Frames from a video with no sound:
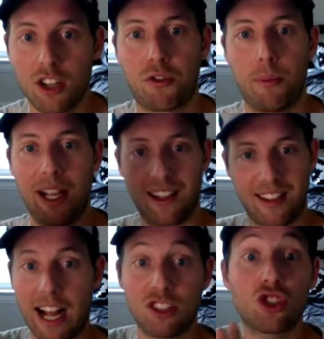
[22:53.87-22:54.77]
for me is that
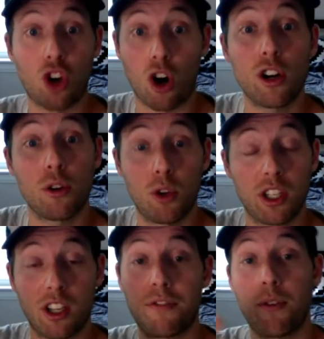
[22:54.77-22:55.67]
I started really
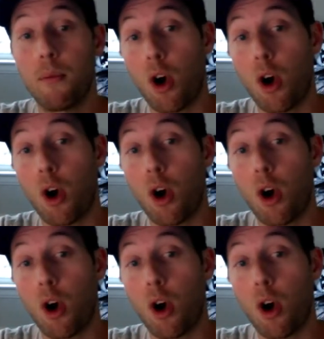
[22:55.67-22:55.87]
tough.